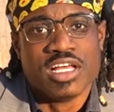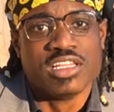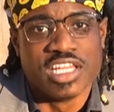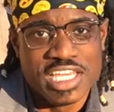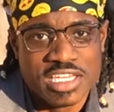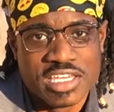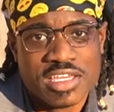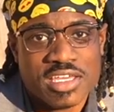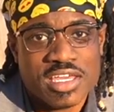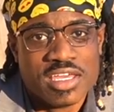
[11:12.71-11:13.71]
Link
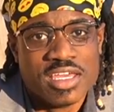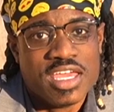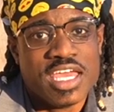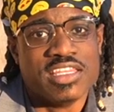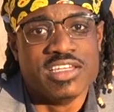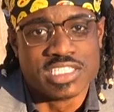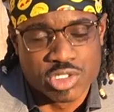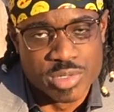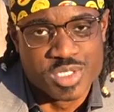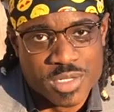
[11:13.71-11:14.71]
in the
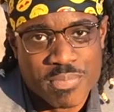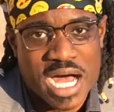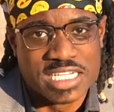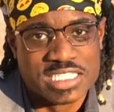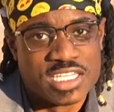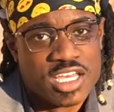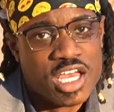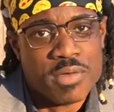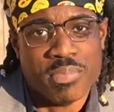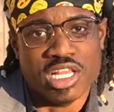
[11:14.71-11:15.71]
description box
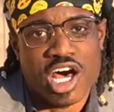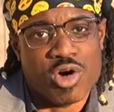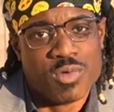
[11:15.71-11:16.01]
below.